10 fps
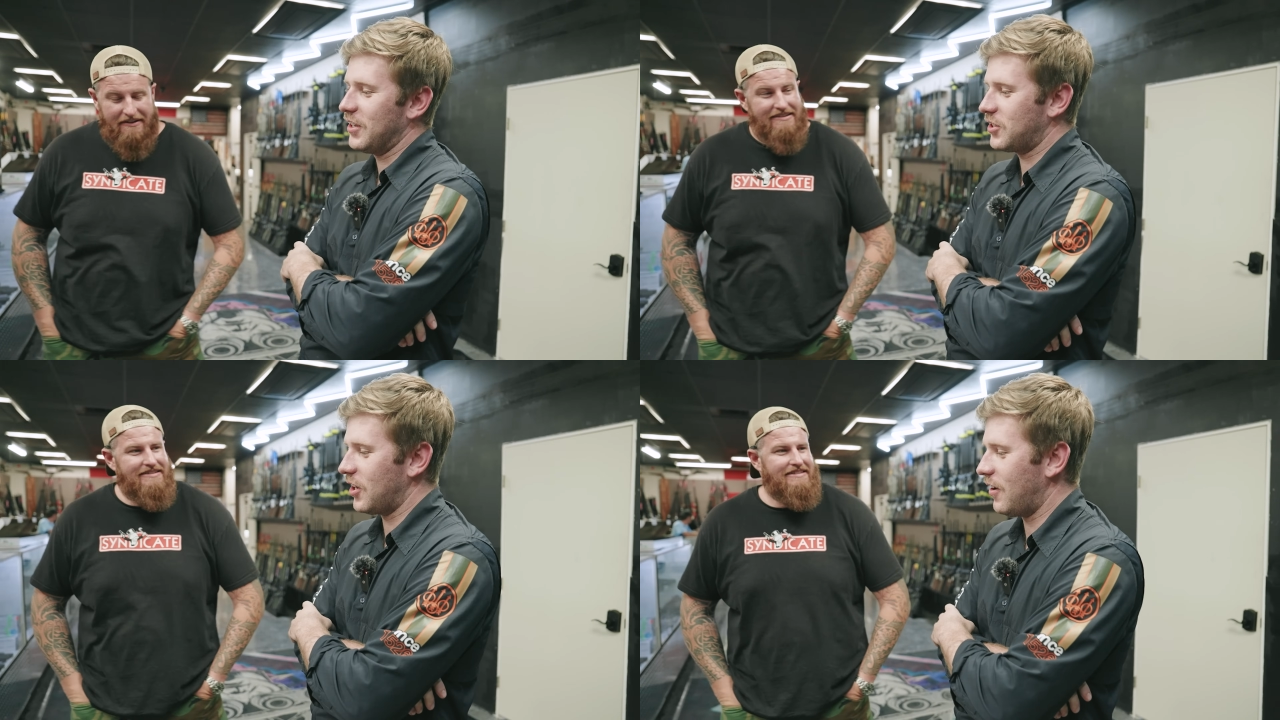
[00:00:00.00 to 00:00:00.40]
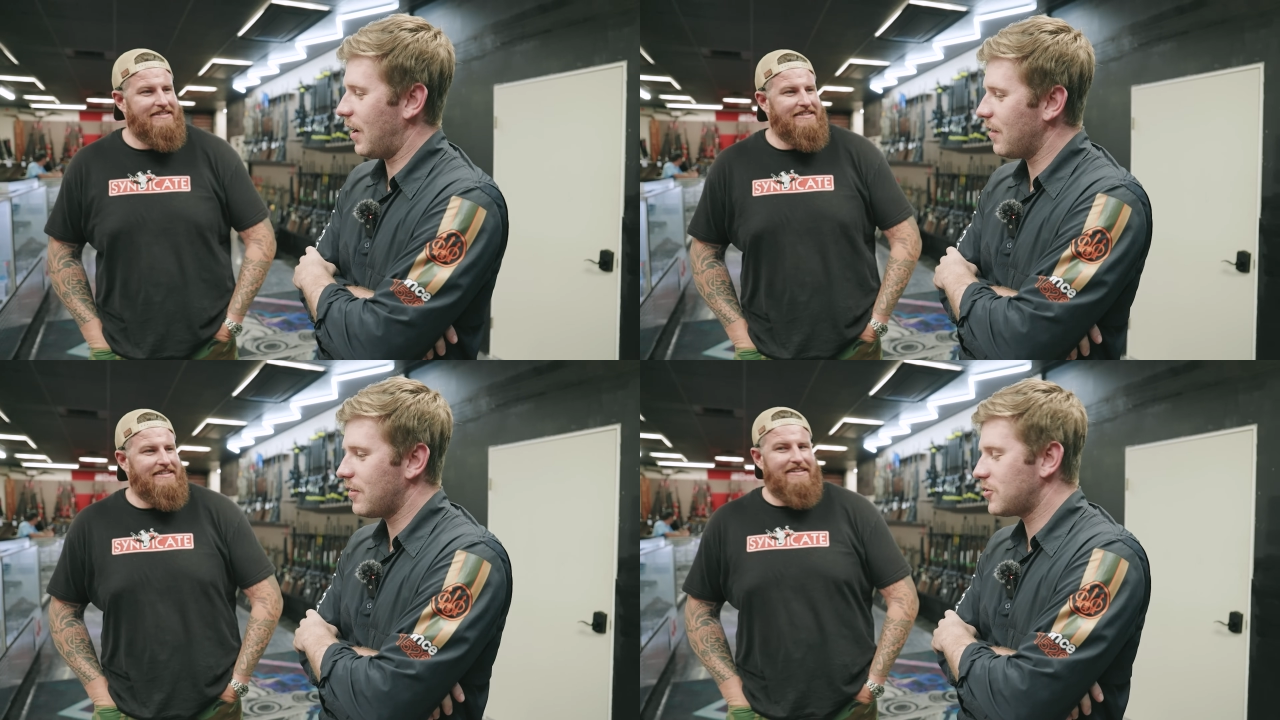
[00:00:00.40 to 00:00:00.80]

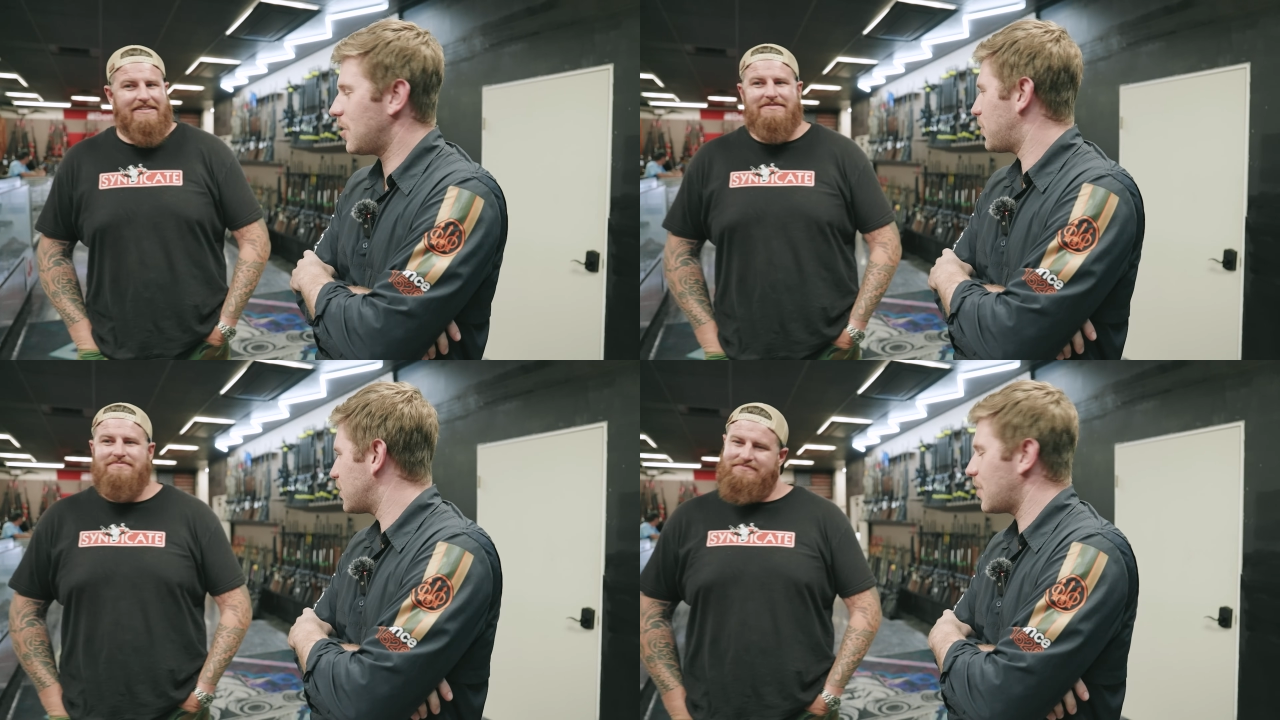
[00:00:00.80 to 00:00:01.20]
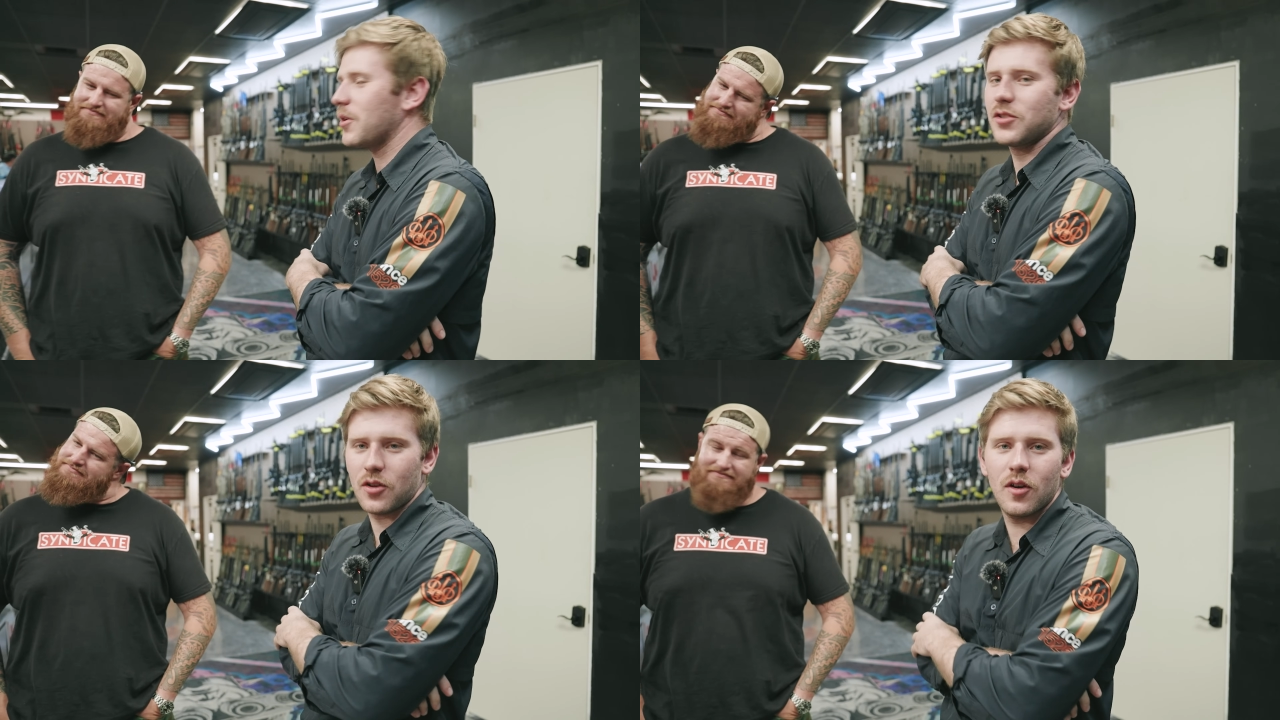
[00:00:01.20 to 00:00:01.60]
Speaker 1: So there's some things I'm
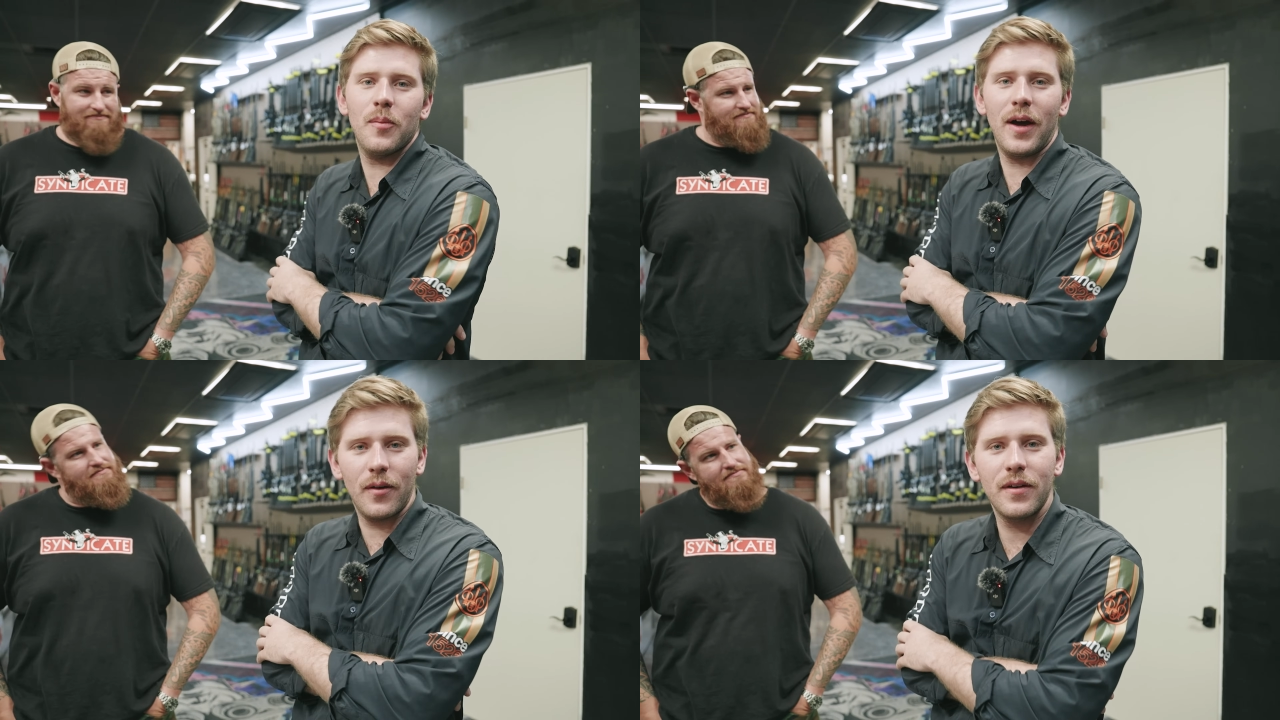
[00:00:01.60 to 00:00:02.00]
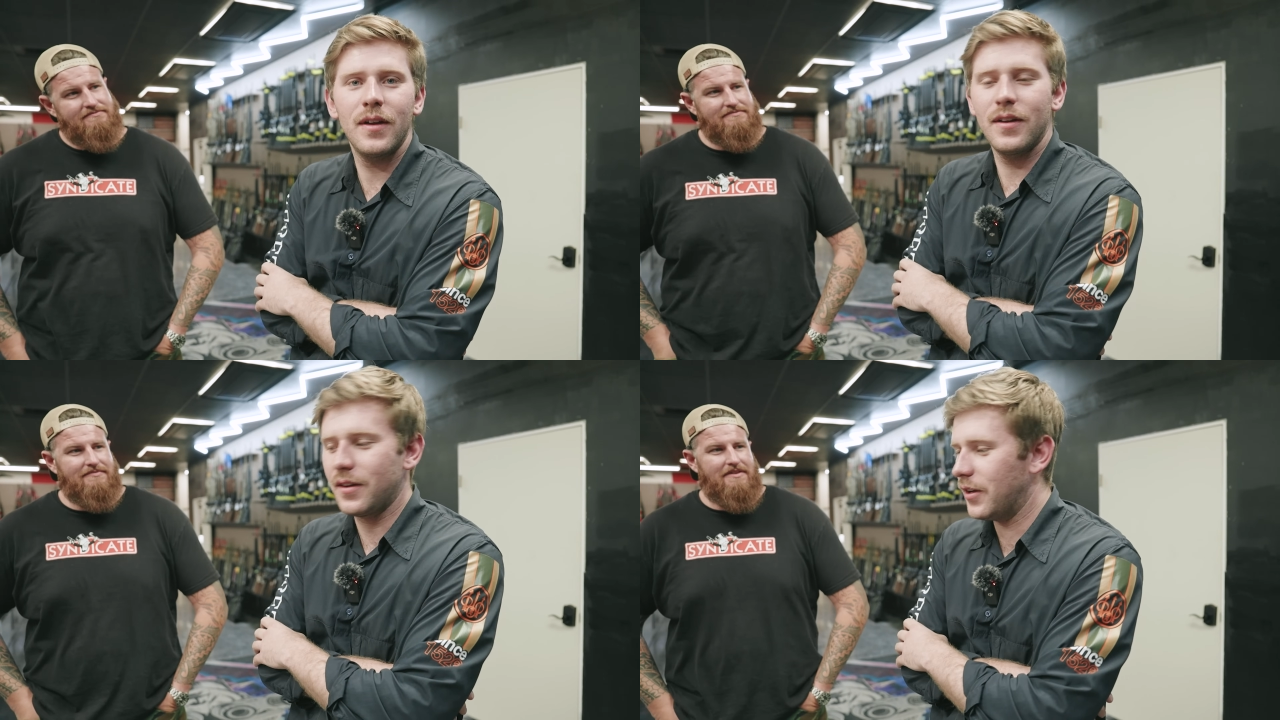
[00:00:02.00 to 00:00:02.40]
concerned about.
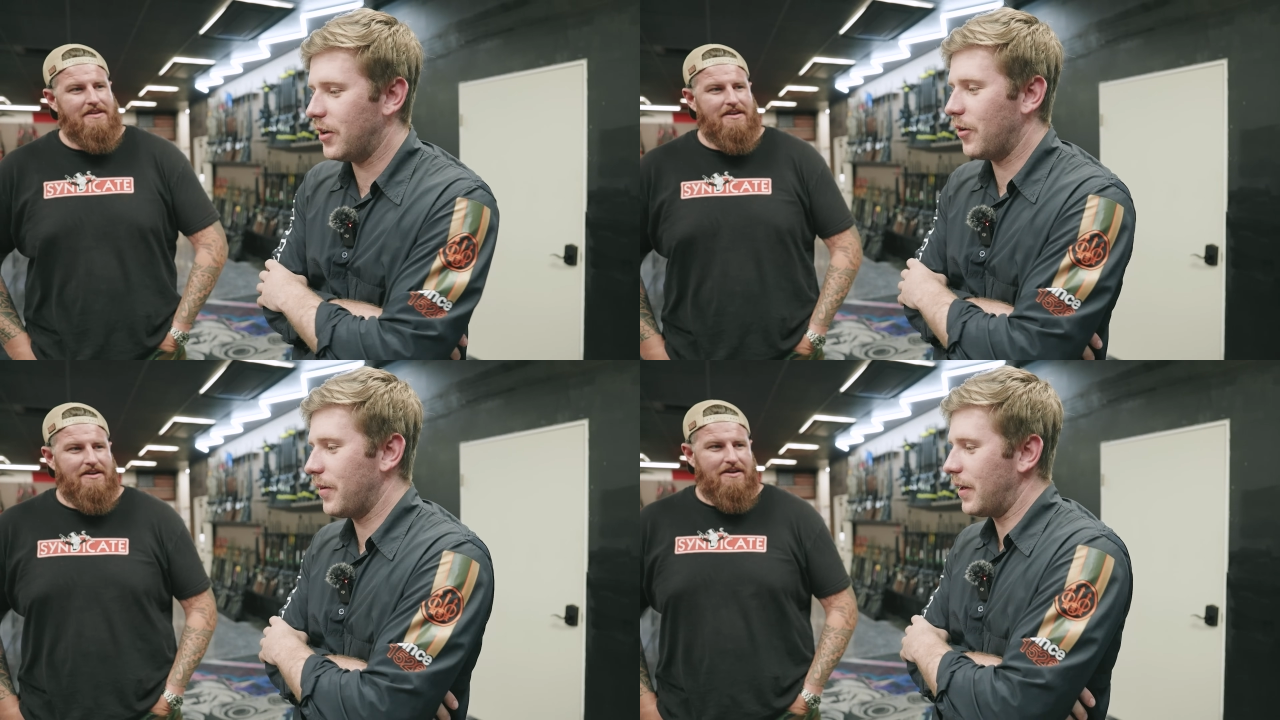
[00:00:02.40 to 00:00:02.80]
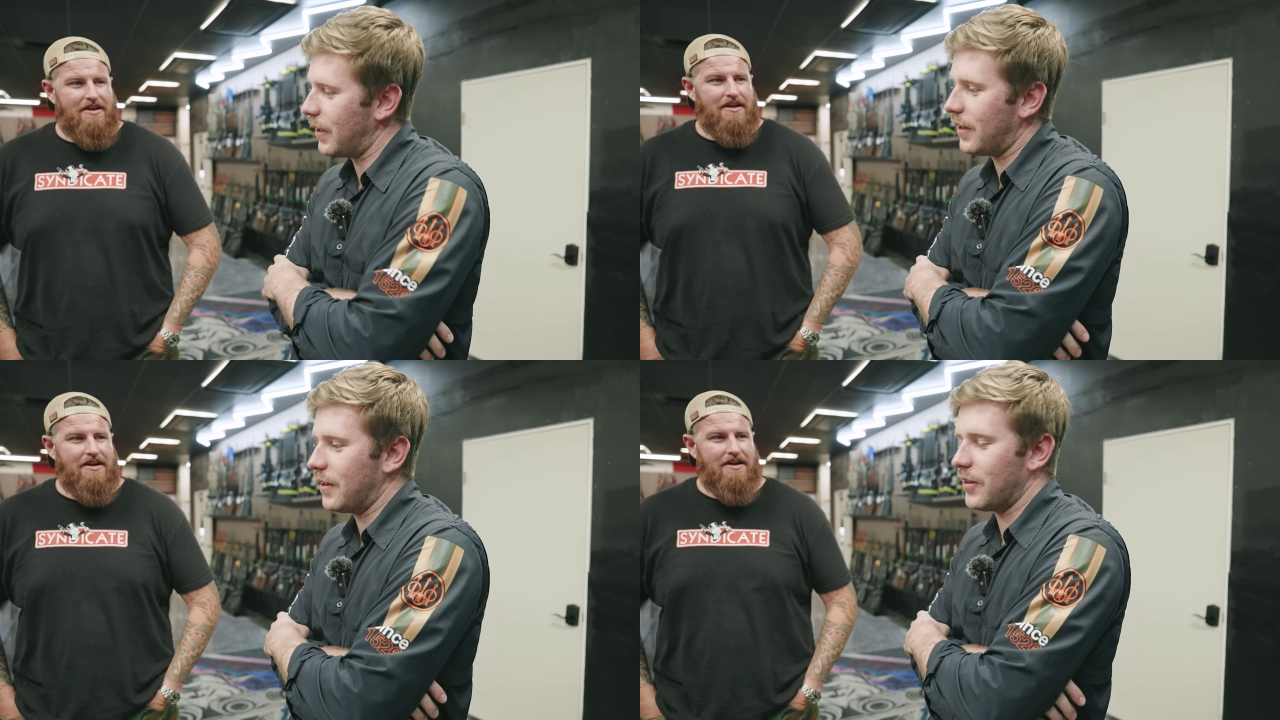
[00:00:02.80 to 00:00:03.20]
You know,
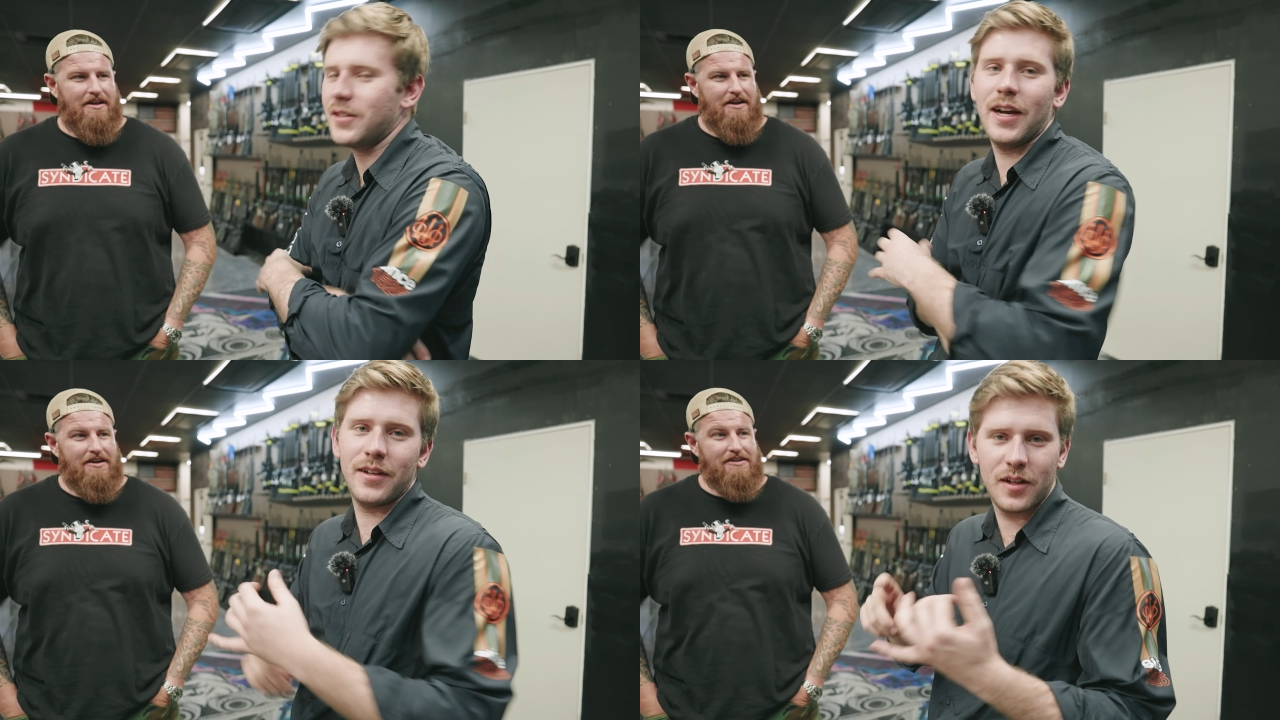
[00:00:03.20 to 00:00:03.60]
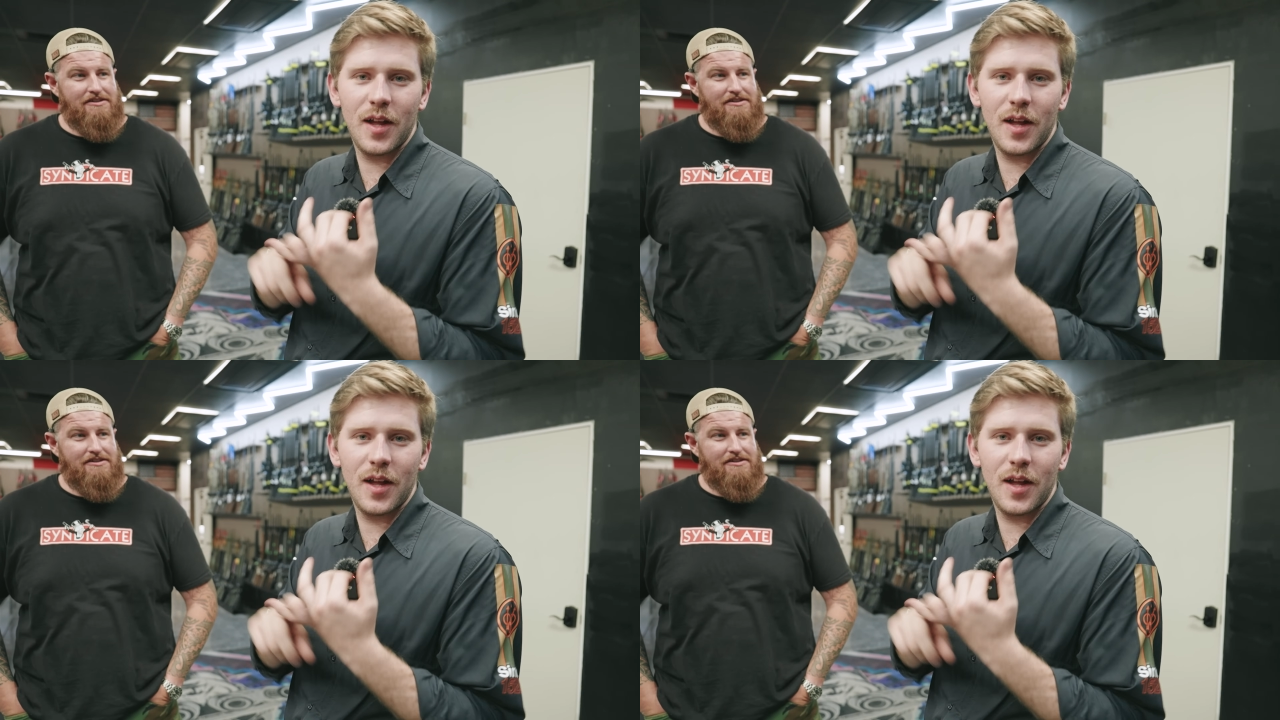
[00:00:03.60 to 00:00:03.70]
the like? Techna